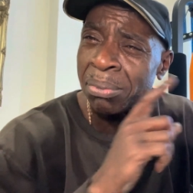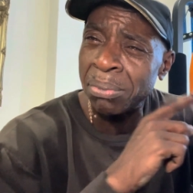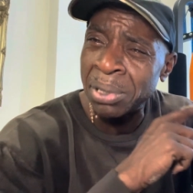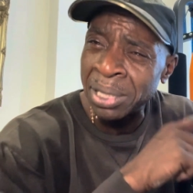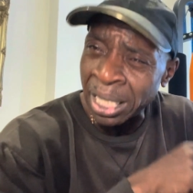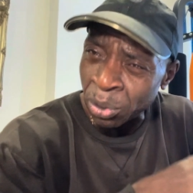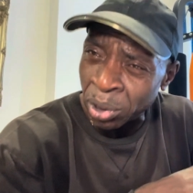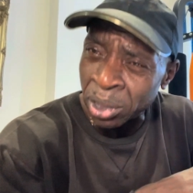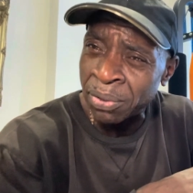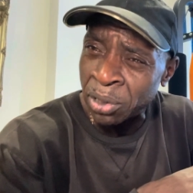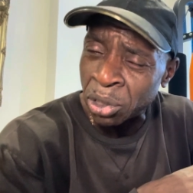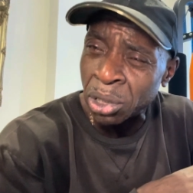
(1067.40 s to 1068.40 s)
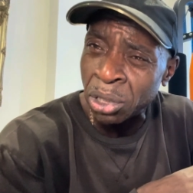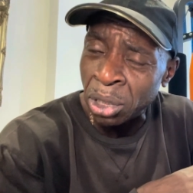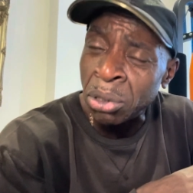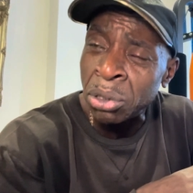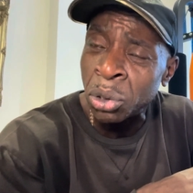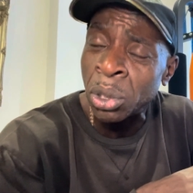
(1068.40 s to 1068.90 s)
but that's what they've just
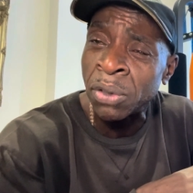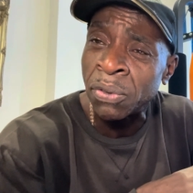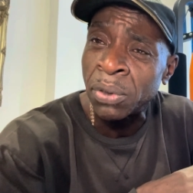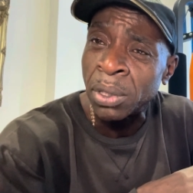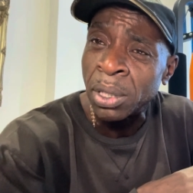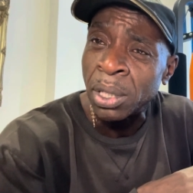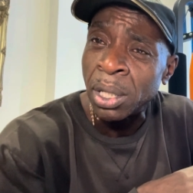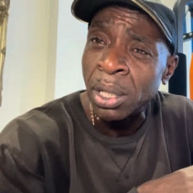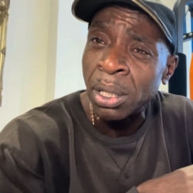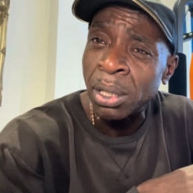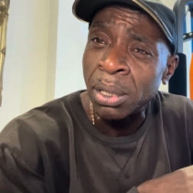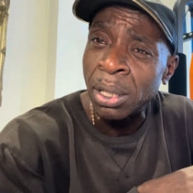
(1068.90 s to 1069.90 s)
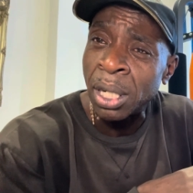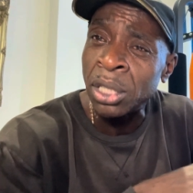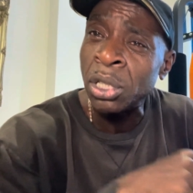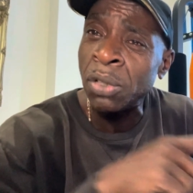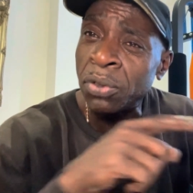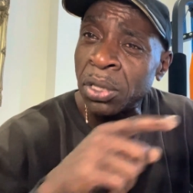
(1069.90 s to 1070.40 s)
accused you of. And
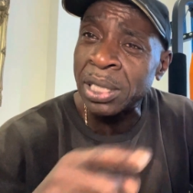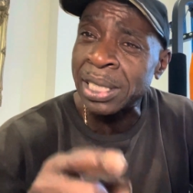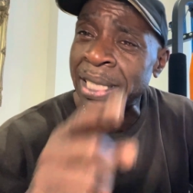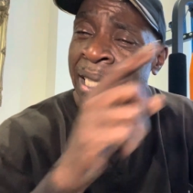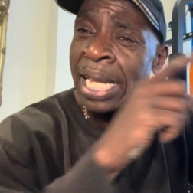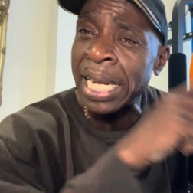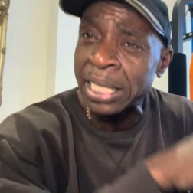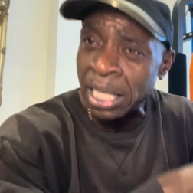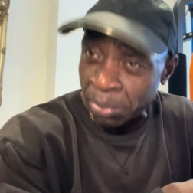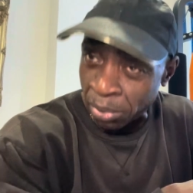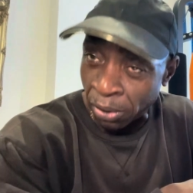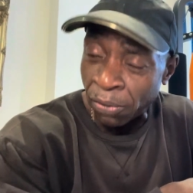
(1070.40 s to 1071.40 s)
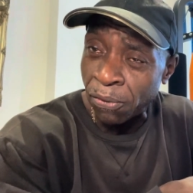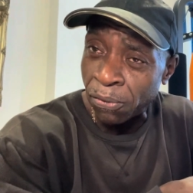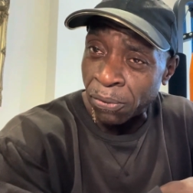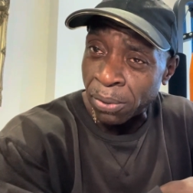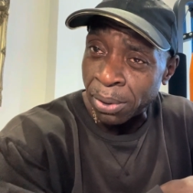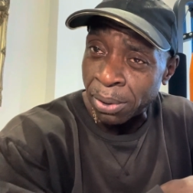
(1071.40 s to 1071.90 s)
you've just slagged them
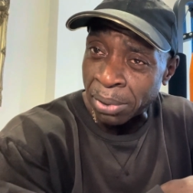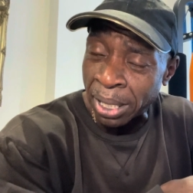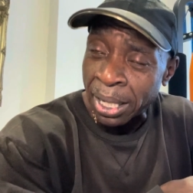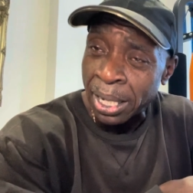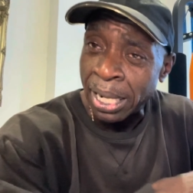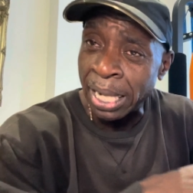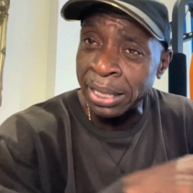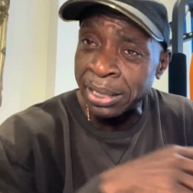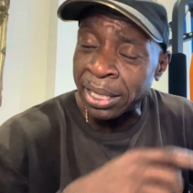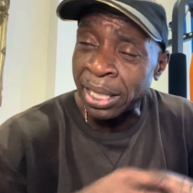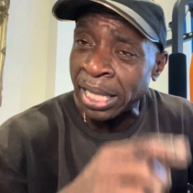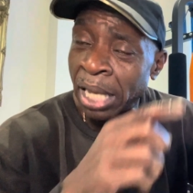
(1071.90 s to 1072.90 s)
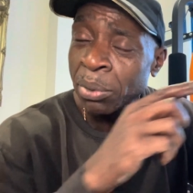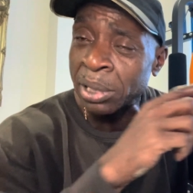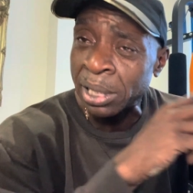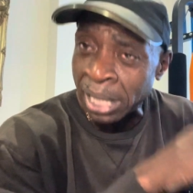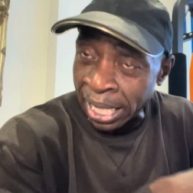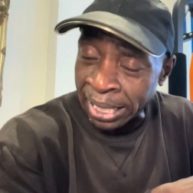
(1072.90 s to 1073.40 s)
off, right, and said that they was
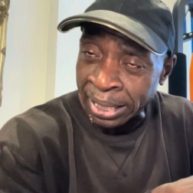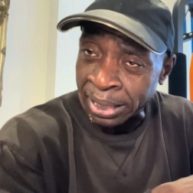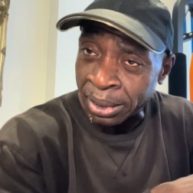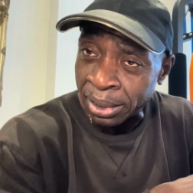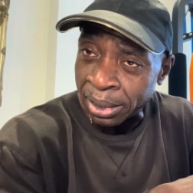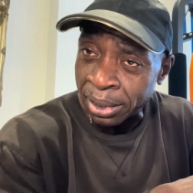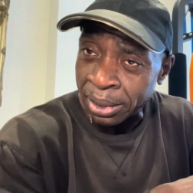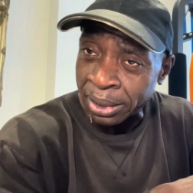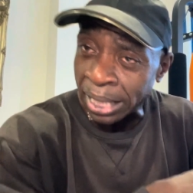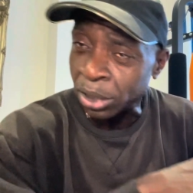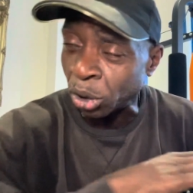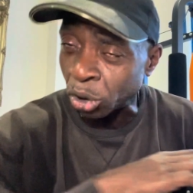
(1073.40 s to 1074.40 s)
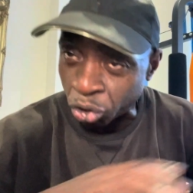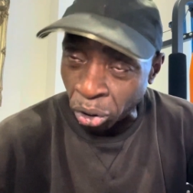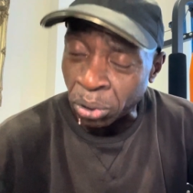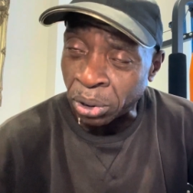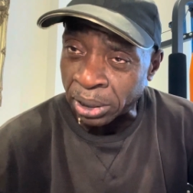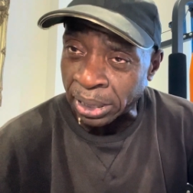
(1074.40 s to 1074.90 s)
lying. That's not
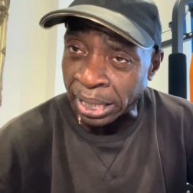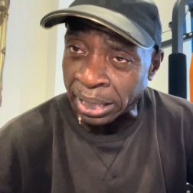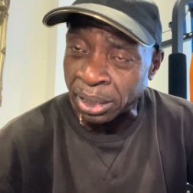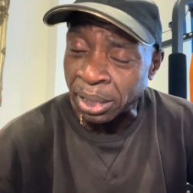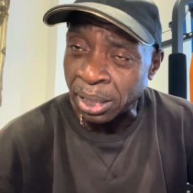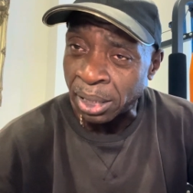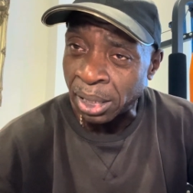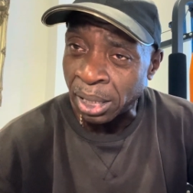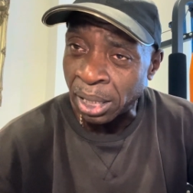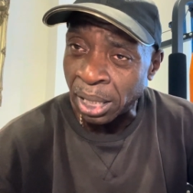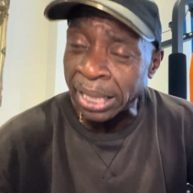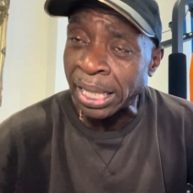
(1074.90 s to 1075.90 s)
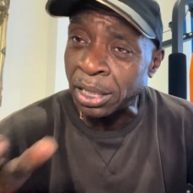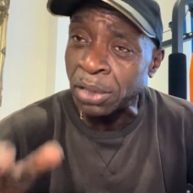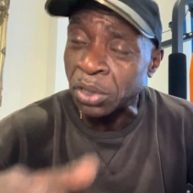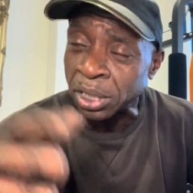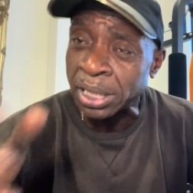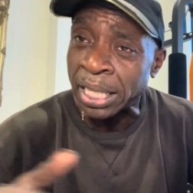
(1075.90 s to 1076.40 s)
true, you said. And then you
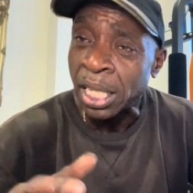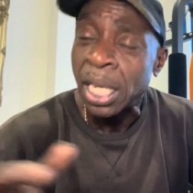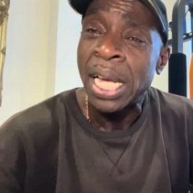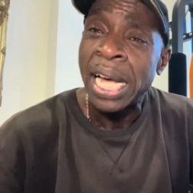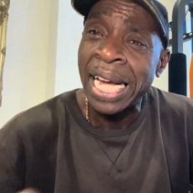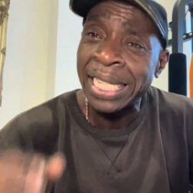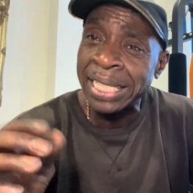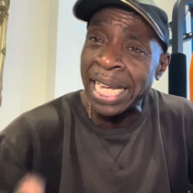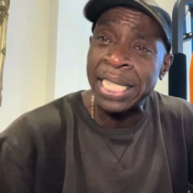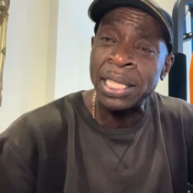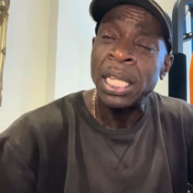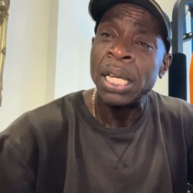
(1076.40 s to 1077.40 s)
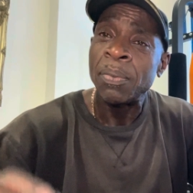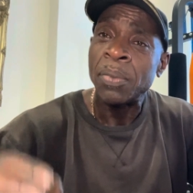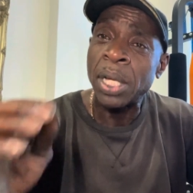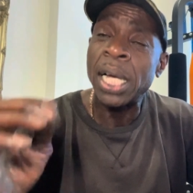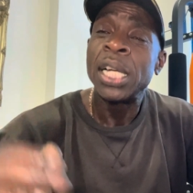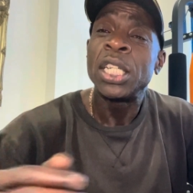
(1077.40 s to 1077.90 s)
just said, and then,
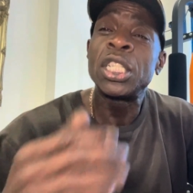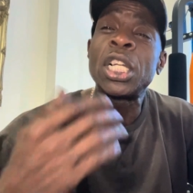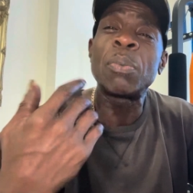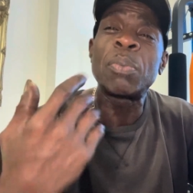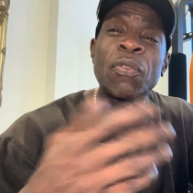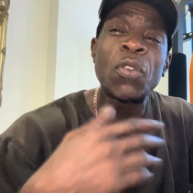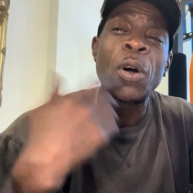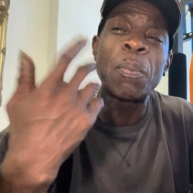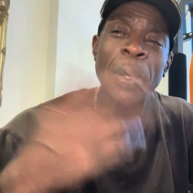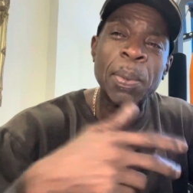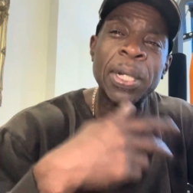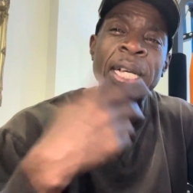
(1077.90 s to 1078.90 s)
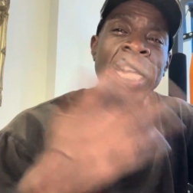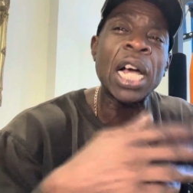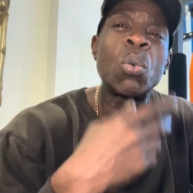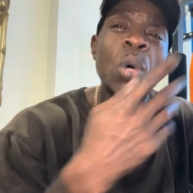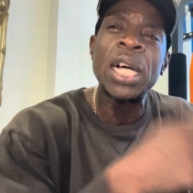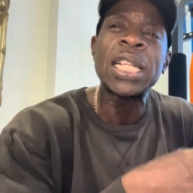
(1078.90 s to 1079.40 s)
you know, before people can get a
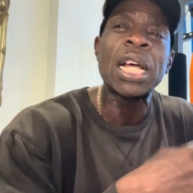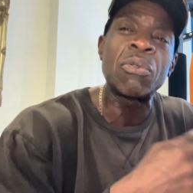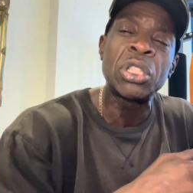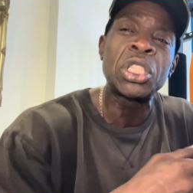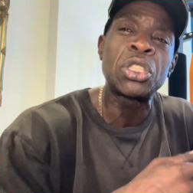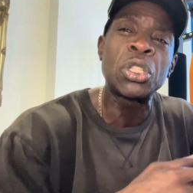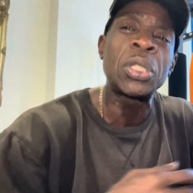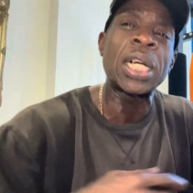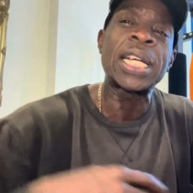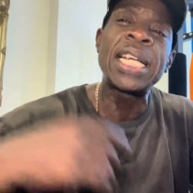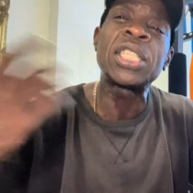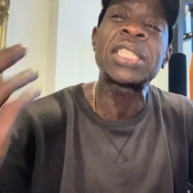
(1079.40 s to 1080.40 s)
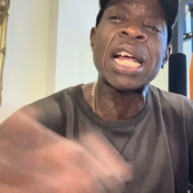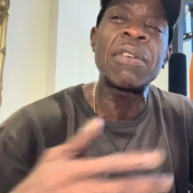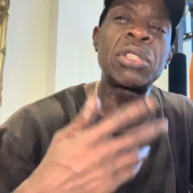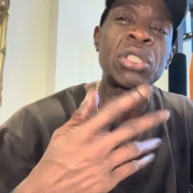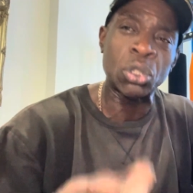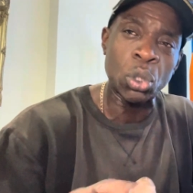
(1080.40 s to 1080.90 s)
word out of Rishi Sunak, he just
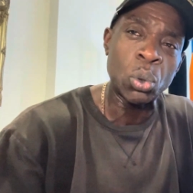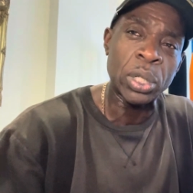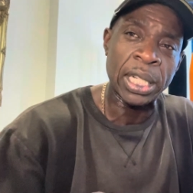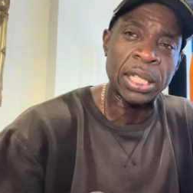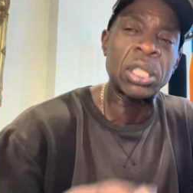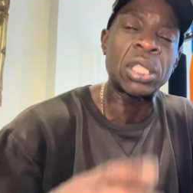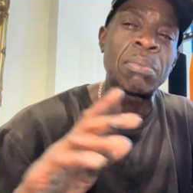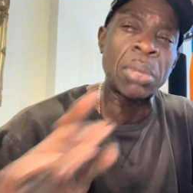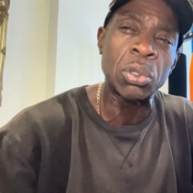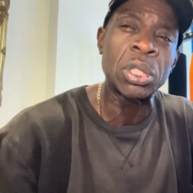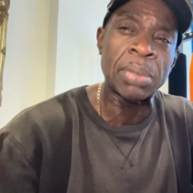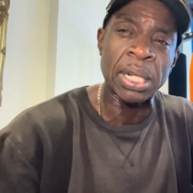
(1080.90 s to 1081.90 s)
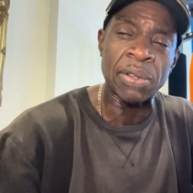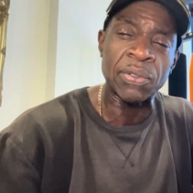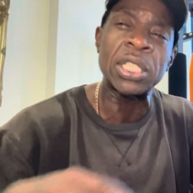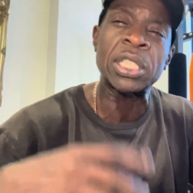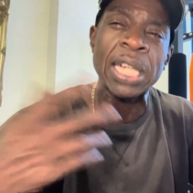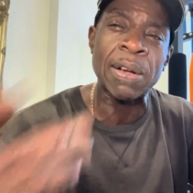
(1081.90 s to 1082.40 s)
carries on talking because they're motor mouth. So
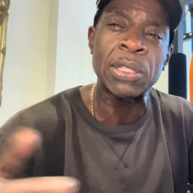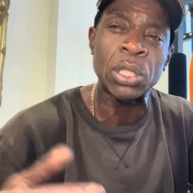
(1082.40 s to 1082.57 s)
he just carries